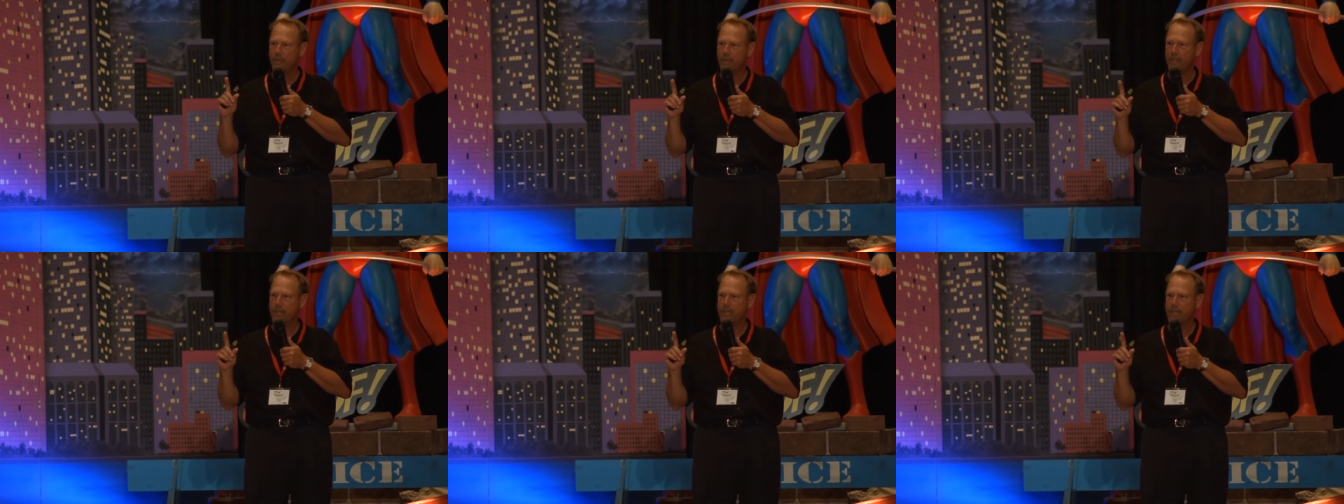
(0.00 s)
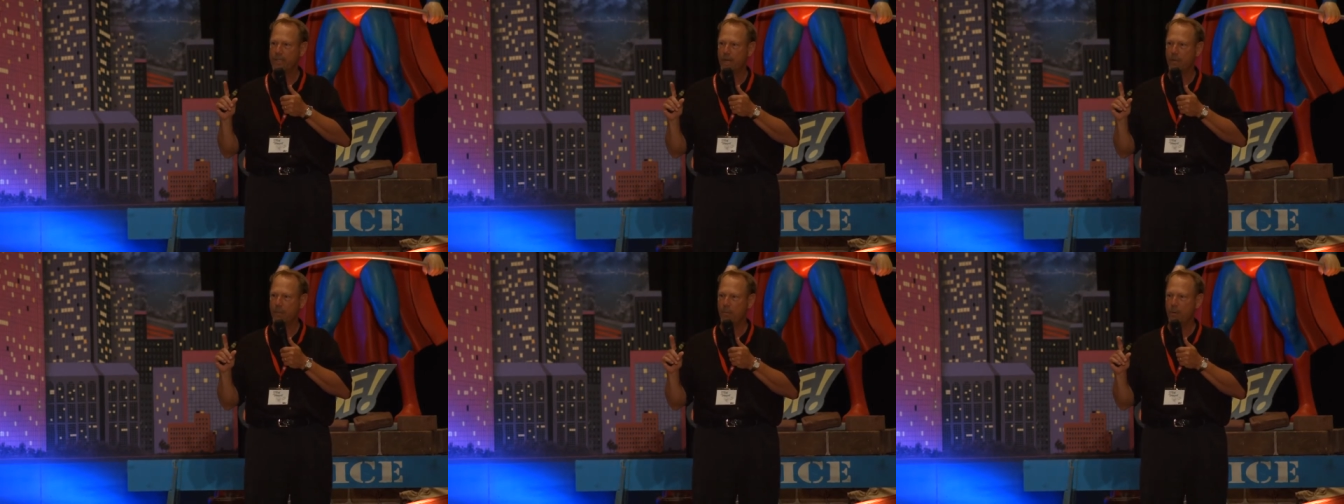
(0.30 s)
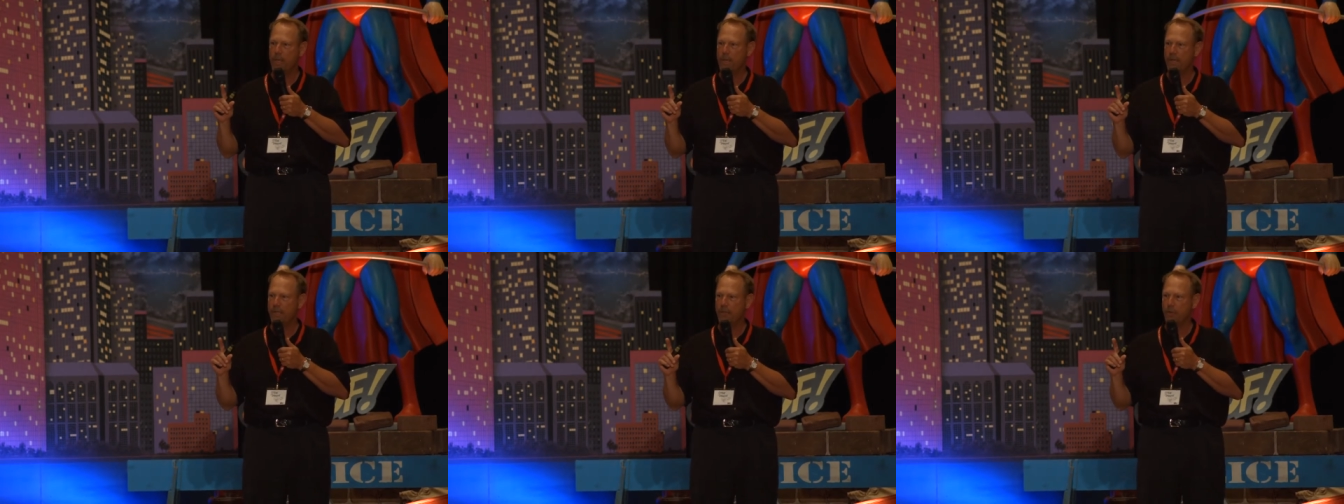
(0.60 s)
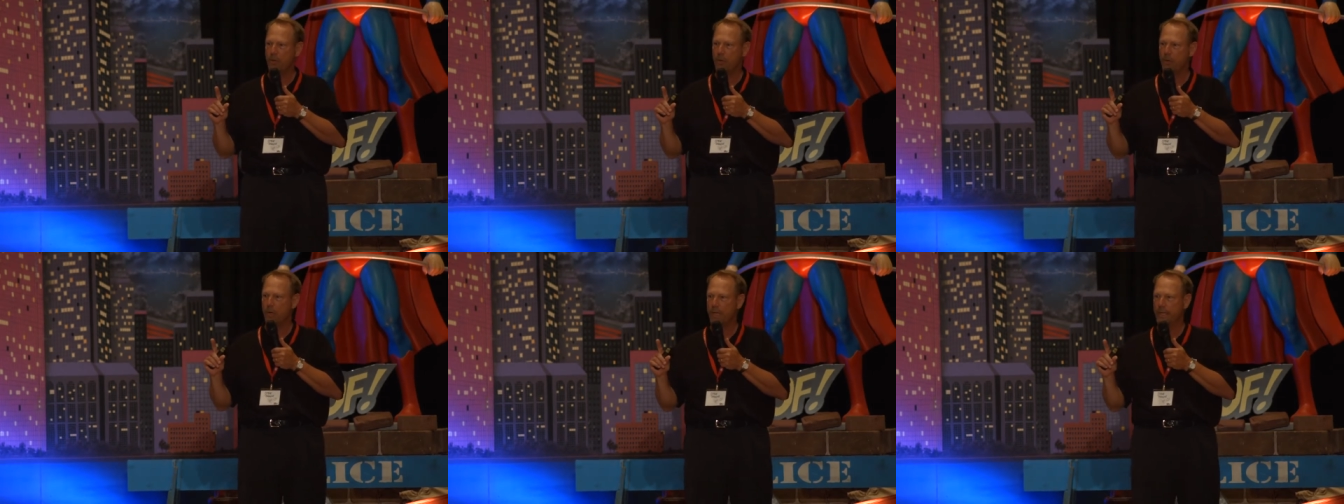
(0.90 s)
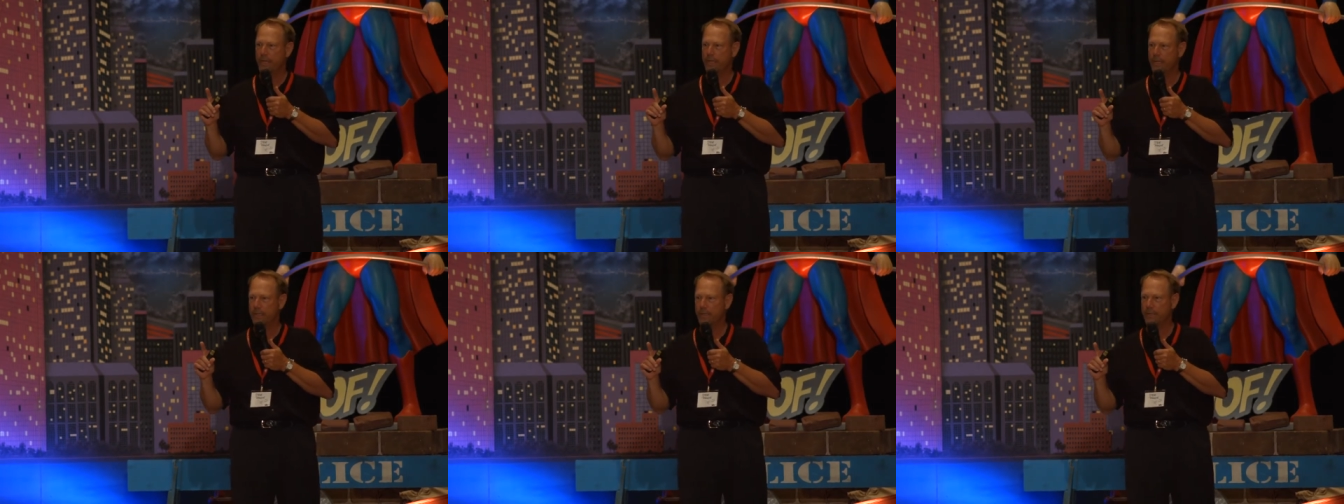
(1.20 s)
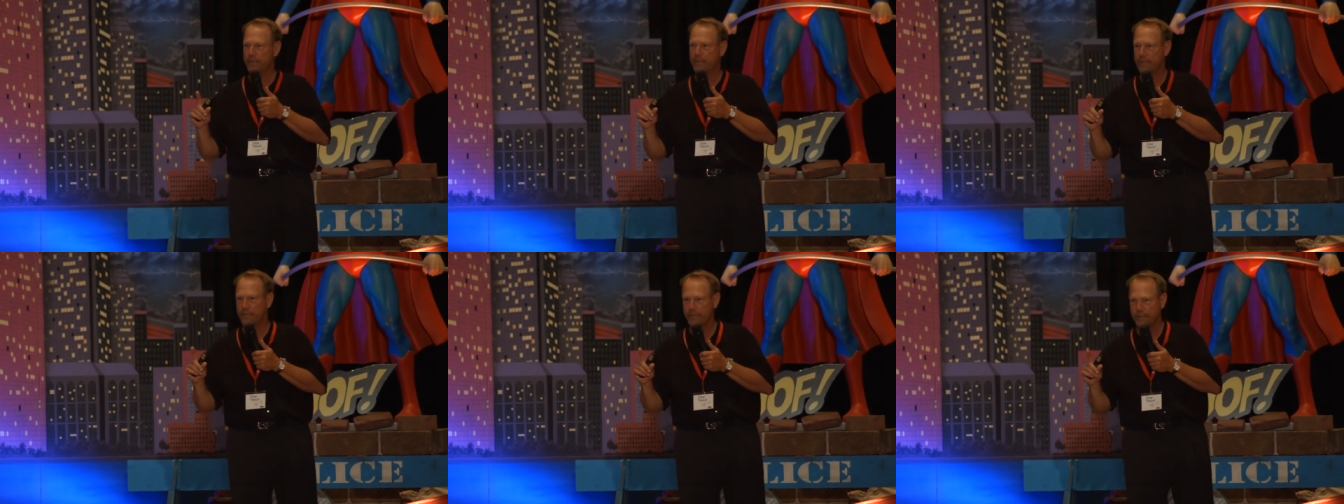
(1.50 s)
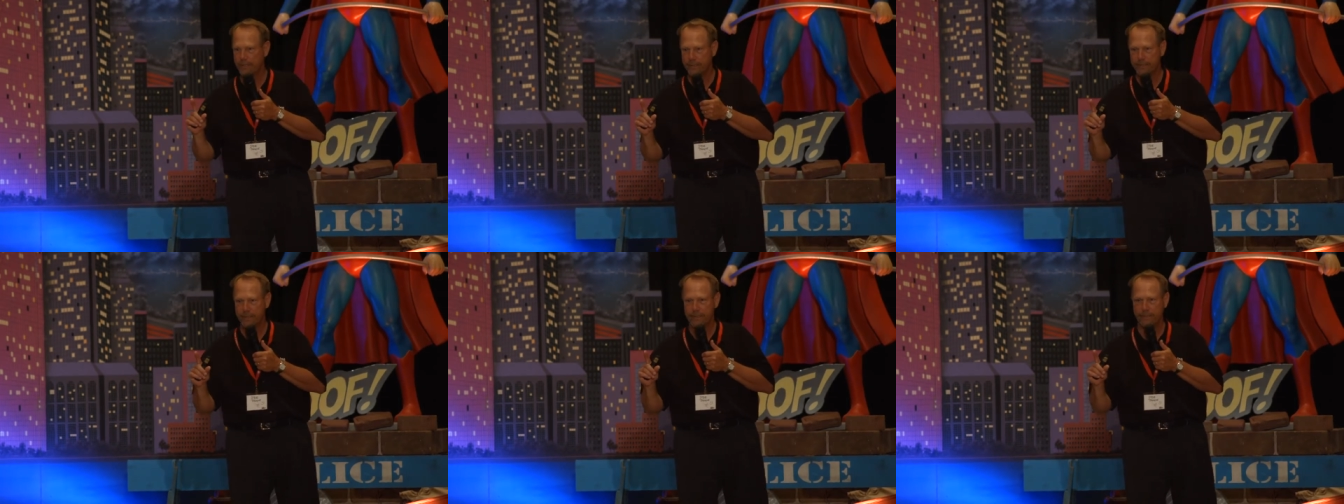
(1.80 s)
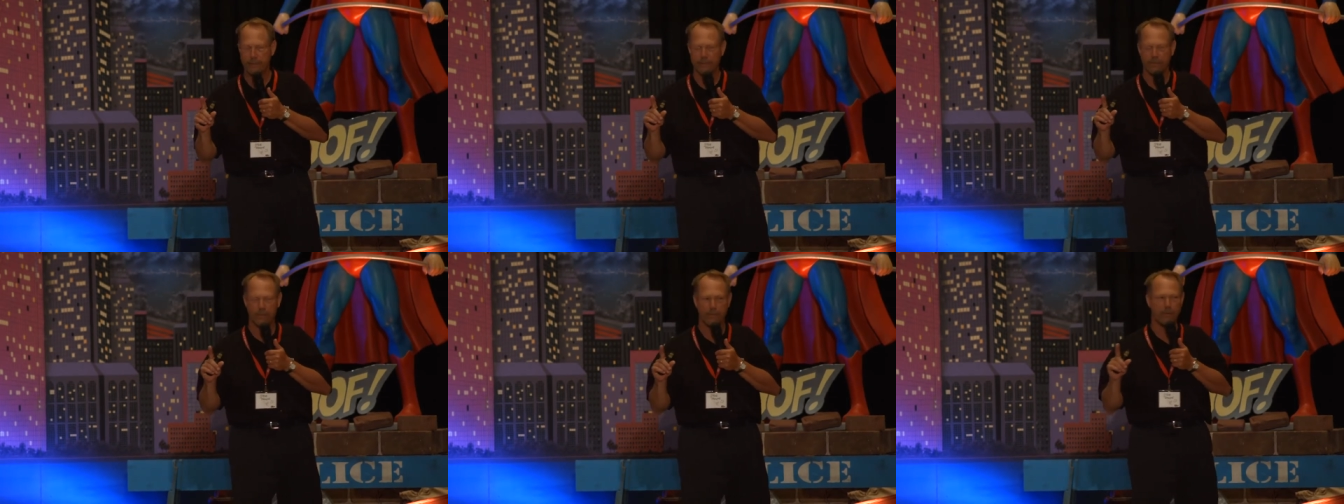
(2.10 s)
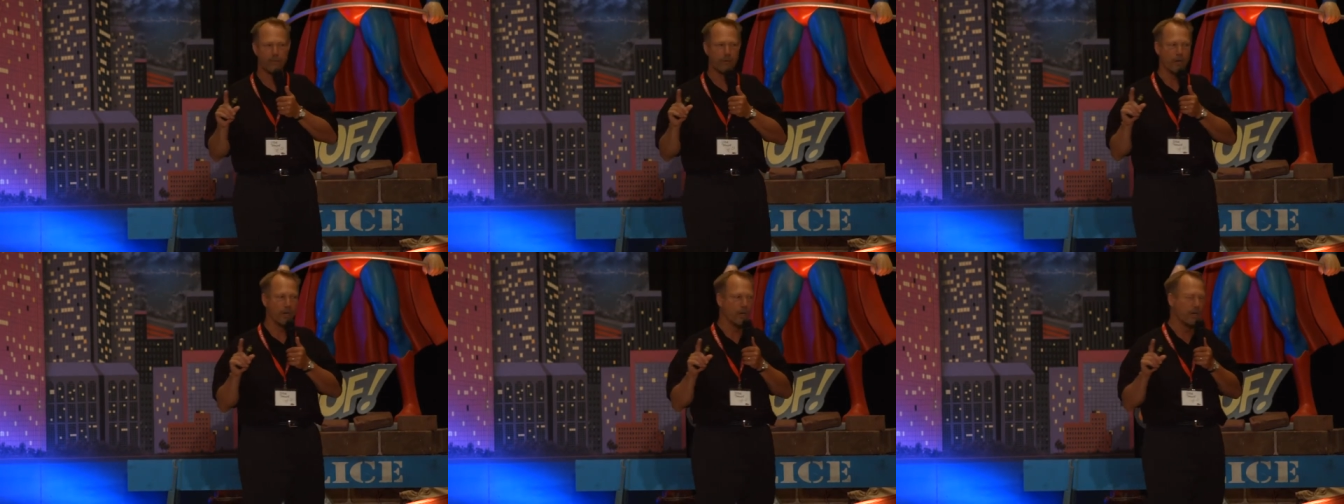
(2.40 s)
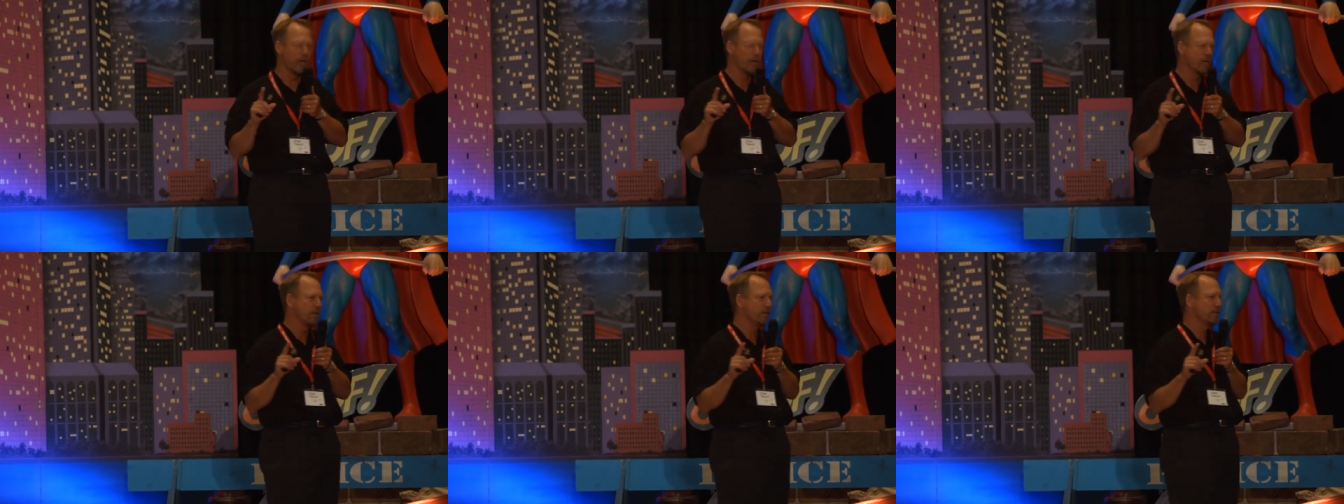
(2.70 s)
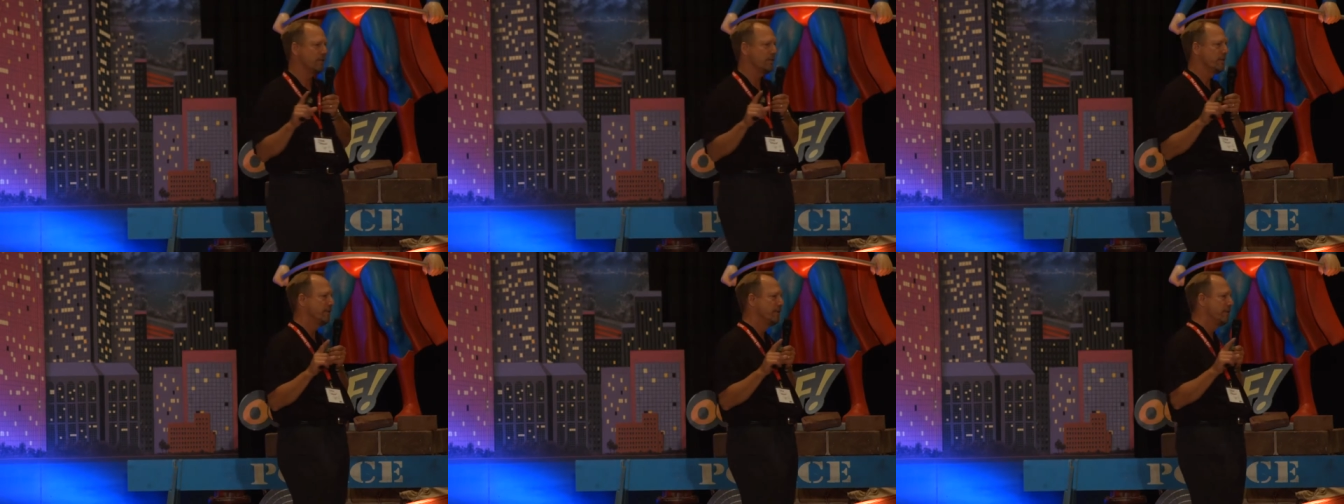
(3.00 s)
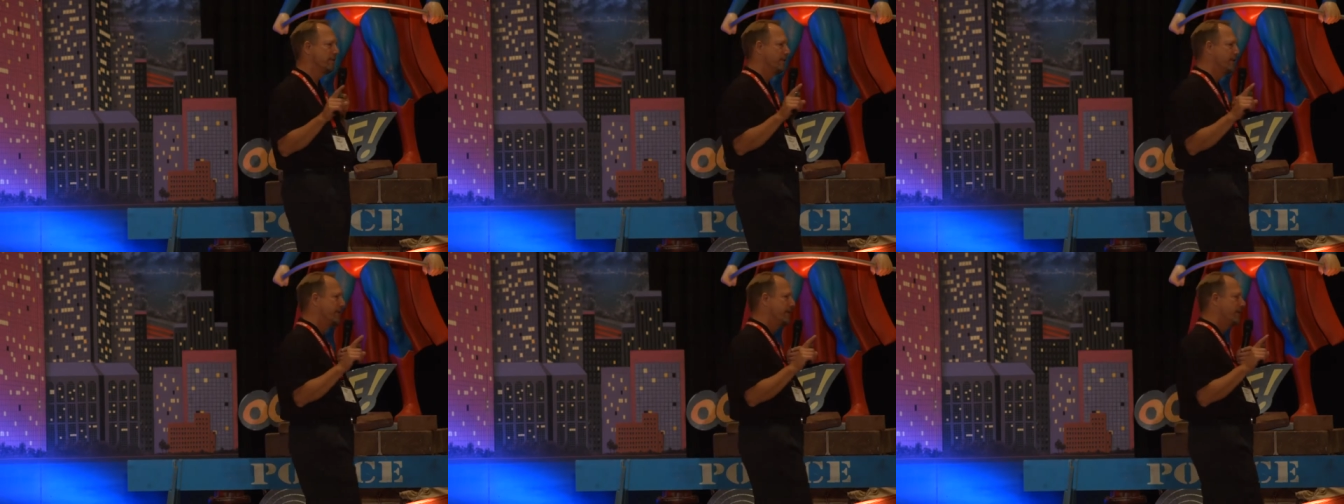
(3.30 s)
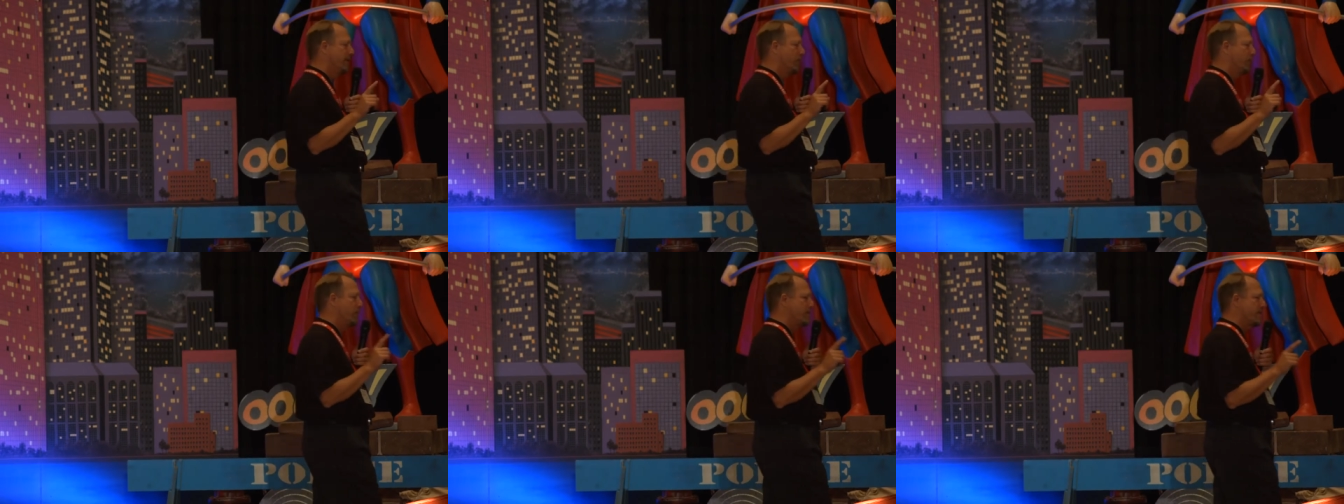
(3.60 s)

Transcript: you can celebrate and joy. For her, it